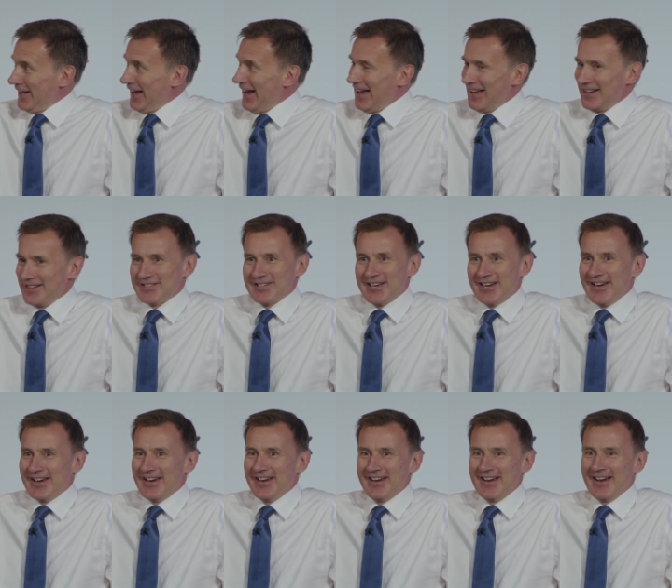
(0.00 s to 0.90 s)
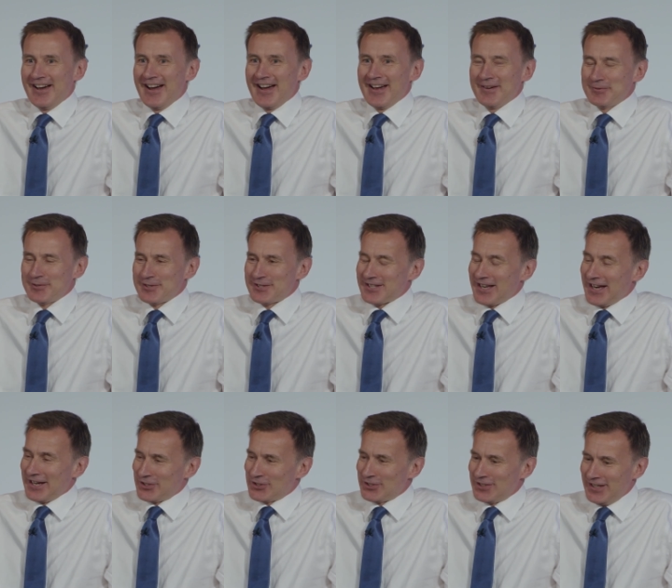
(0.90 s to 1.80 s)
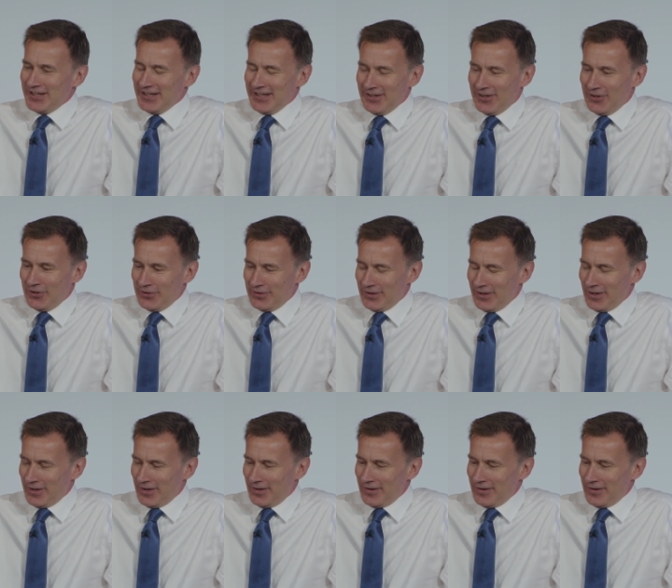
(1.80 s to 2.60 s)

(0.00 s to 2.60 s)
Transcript: And I was actually on